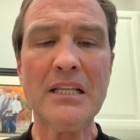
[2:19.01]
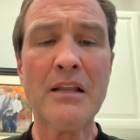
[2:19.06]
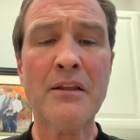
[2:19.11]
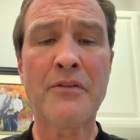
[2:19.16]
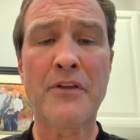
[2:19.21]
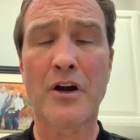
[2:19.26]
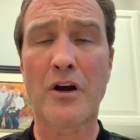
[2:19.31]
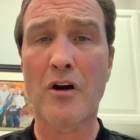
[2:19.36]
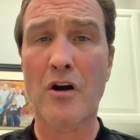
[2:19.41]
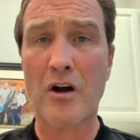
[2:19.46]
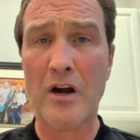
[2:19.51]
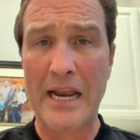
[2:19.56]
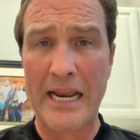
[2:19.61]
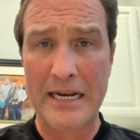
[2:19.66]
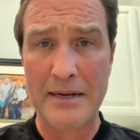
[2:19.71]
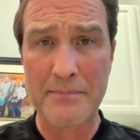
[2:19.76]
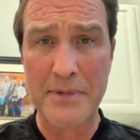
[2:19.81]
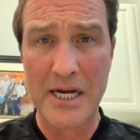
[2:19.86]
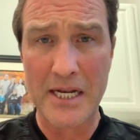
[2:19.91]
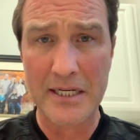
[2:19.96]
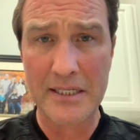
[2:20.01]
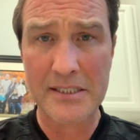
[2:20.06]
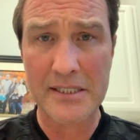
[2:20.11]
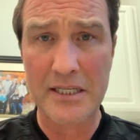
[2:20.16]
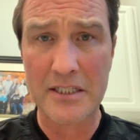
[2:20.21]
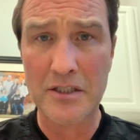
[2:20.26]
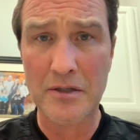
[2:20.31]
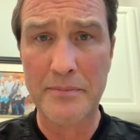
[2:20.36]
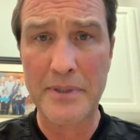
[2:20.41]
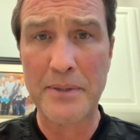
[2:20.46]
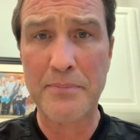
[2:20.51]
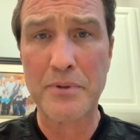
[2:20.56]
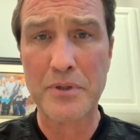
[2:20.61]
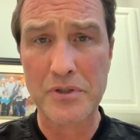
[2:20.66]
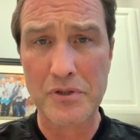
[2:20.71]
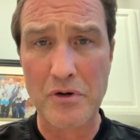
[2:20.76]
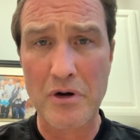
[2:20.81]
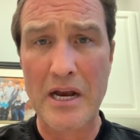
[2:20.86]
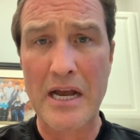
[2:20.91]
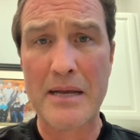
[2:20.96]
There are antibiotics that you'll be
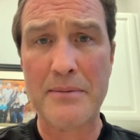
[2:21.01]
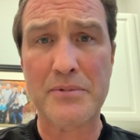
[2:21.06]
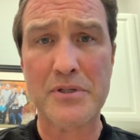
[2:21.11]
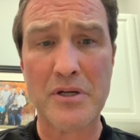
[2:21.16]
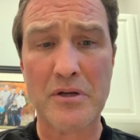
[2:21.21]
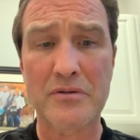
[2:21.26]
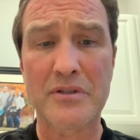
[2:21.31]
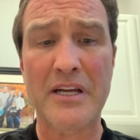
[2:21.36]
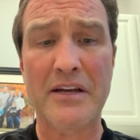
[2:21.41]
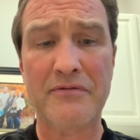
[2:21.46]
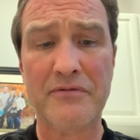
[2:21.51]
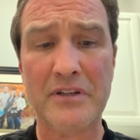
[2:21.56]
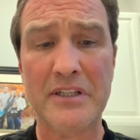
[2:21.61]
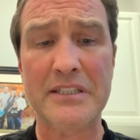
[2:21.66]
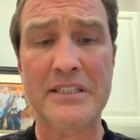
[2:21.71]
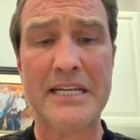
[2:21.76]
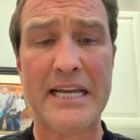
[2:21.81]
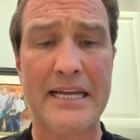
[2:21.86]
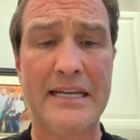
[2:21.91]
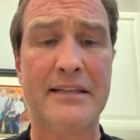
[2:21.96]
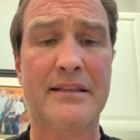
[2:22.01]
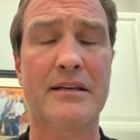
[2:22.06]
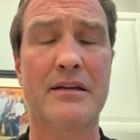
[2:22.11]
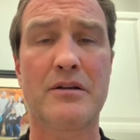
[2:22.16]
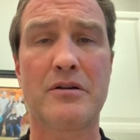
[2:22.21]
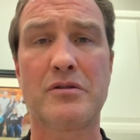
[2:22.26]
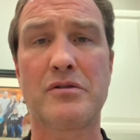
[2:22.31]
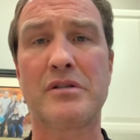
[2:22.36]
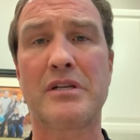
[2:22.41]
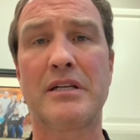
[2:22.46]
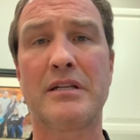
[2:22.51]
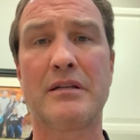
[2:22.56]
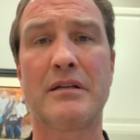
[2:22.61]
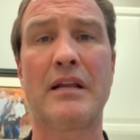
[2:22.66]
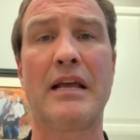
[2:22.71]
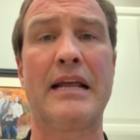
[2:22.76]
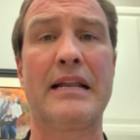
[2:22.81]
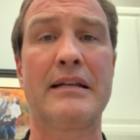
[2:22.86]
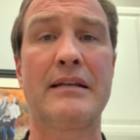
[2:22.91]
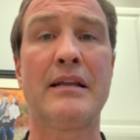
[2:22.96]
prescribed, so definitely take those.
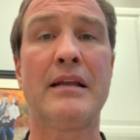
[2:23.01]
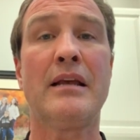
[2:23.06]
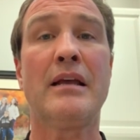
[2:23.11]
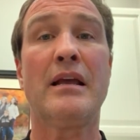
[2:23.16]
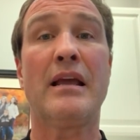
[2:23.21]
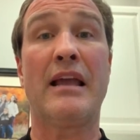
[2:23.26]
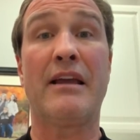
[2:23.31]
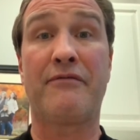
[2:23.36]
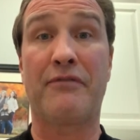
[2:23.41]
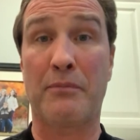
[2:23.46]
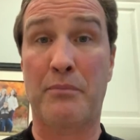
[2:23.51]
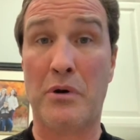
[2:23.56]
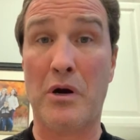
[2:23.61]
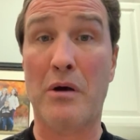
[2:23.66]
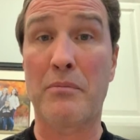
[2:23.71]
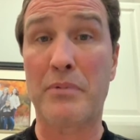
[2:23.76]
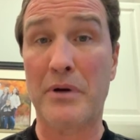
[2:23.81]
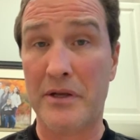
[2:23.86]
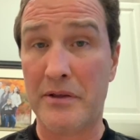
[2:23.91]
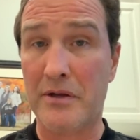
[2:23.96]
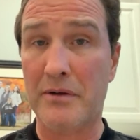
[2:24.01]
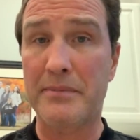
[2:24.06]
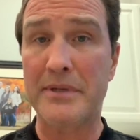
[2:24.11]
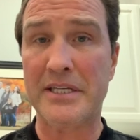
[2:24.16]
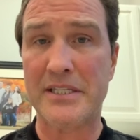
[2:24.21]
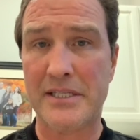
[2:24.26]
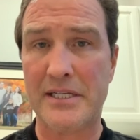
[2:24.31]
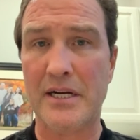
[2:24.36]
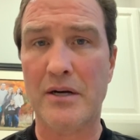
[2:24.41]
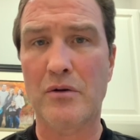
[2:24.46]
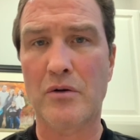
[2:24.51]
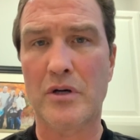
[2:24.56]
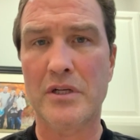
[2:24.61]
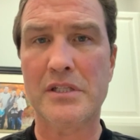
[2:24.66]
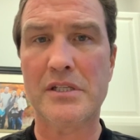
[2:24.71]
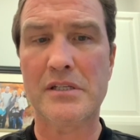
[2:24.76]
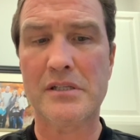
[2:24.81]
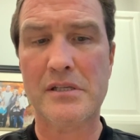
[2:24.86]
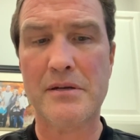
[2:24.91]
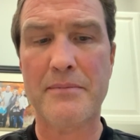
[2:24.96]
And if appropriate, there'll be
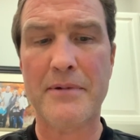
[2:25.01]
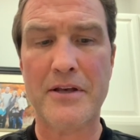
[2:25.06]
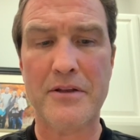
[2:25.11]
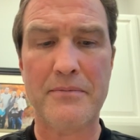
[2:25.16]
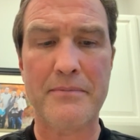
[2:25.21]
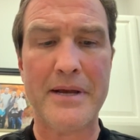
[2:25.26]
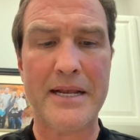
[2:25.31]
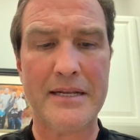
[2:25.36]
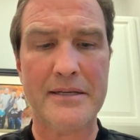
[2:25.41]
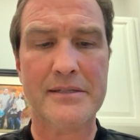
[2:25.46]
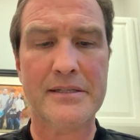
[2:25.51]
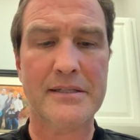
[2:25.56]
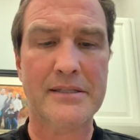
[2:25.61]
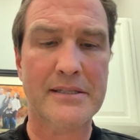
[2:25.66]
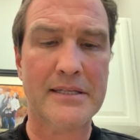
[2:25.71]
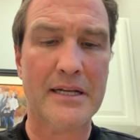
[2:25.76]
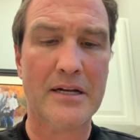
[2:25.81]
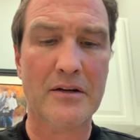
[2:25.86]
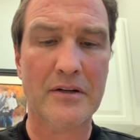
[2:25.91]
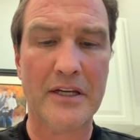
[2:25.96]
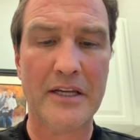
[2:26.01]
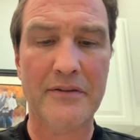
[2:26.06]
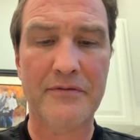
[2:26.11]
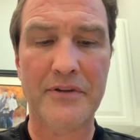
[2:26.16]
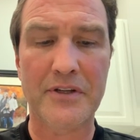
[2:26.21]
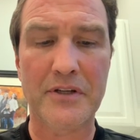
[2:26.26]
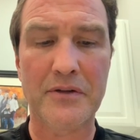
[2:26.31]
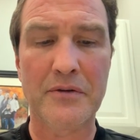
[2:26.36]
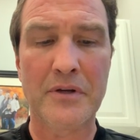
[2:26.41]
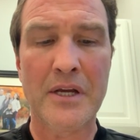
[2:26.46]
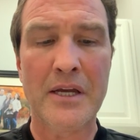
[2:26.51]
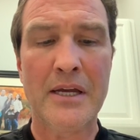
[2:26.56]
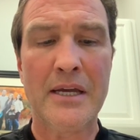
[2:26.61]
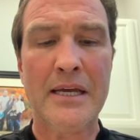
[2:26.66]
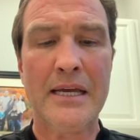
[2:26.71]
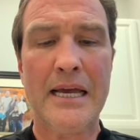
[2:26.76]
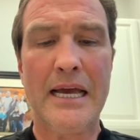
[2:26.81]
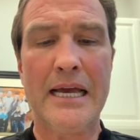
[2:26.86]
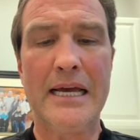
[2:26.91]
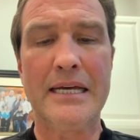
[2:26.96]
steroids and some other medicines that I'll give you.
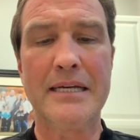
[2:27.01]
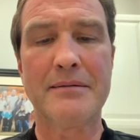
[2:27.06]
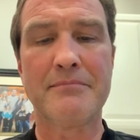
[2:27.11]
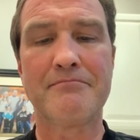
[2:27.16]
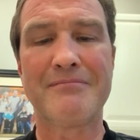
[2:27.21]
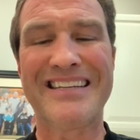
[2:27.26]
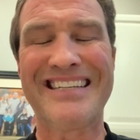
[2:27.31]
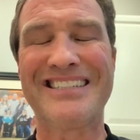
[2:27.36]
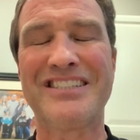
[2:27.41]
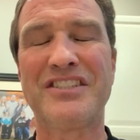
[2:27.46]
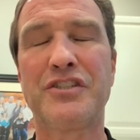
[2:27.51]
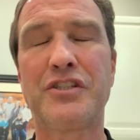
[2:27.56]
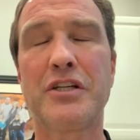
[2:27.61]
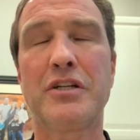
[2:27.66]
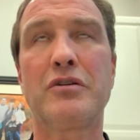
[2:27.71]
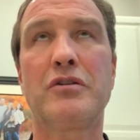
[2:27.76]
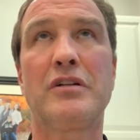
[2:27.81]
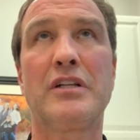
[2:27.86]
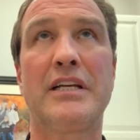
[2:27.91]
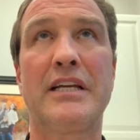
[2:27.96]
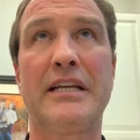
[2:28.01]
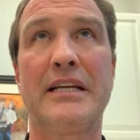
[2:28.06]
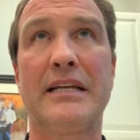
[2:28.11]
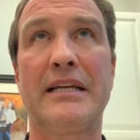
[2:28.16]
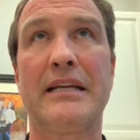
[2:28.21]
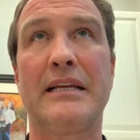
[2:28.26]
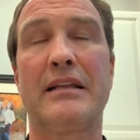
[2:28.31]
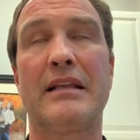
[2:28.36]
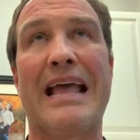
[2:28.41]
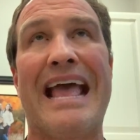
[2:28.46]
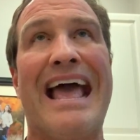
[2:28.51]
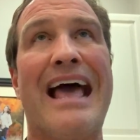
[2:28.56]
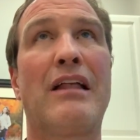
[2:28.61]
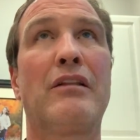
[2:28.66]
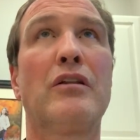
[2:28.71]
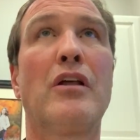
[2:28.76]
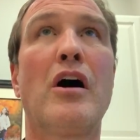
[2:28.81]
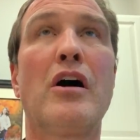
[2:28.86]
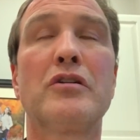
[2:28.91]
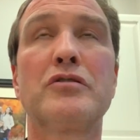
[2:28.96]
And generally, how
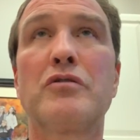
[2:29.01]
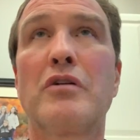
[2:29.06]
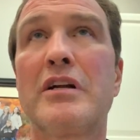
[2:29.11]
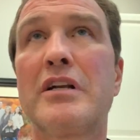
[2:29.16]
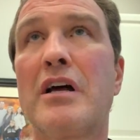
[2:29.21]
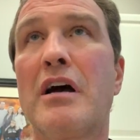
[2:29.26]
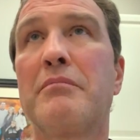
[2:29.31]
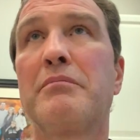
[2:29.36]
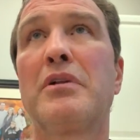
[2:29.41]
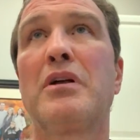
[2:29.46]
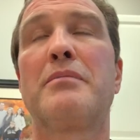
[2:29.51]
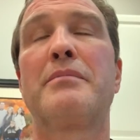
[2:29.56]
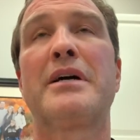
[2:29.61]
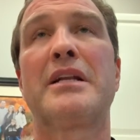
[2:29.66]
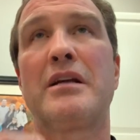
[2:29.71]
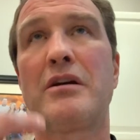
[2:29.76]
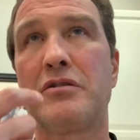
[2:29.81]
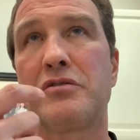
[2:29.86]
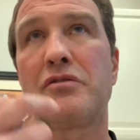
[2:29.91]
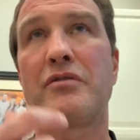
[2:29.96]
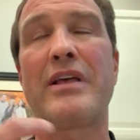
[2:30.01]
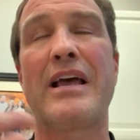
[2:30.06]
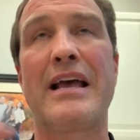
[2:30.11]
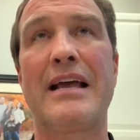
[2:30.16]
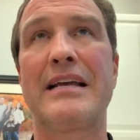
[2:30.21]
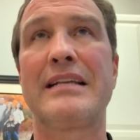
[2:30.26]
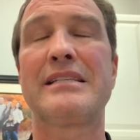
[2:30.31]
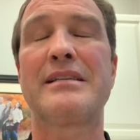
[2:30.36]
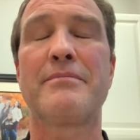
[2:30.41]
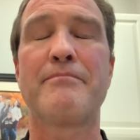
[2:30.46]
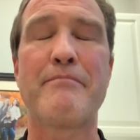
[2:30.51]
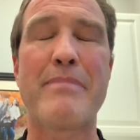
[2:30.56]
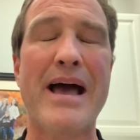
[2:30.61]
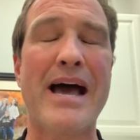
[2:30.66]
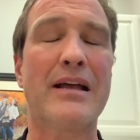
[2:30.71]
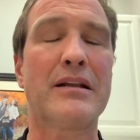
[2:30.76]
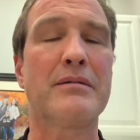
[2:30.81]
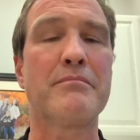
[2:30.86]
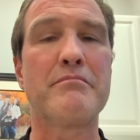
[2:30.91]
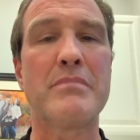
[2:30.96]
long do I not blow my nose with that? It's
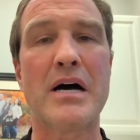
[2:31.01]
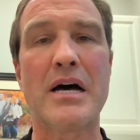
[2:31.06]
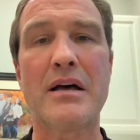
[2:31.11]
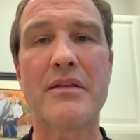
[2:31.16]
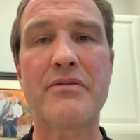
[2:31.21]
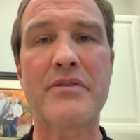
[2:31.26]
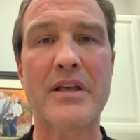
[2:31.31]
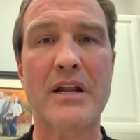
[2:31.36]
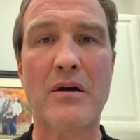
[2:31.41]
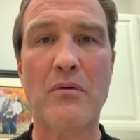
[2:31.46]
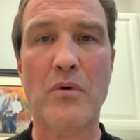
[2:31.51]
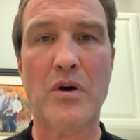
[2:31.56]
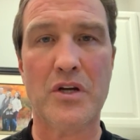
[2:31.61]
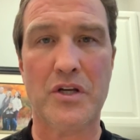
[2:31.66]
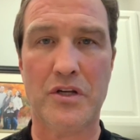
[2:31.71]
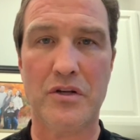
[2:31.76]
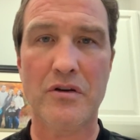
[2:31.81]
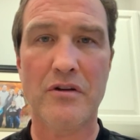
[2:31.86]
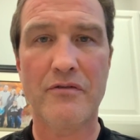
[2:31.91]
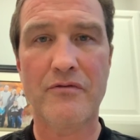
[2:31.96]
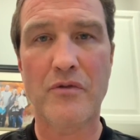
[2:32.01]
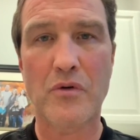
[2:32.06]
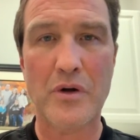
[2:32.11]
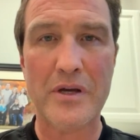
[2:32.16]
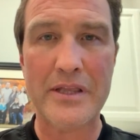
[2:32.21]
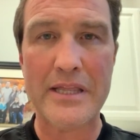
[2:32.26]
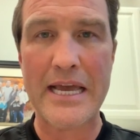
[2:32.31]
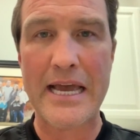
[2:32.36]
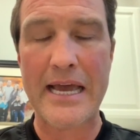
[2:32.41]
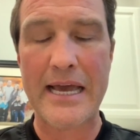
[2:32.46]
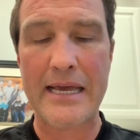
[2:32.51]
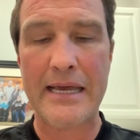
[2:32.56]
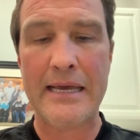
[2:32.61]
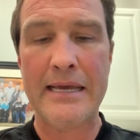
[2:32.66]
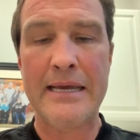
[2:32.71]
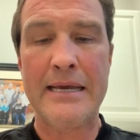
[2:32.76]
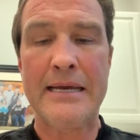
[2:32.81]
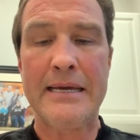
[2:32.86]
about a month that I want you to avoid that.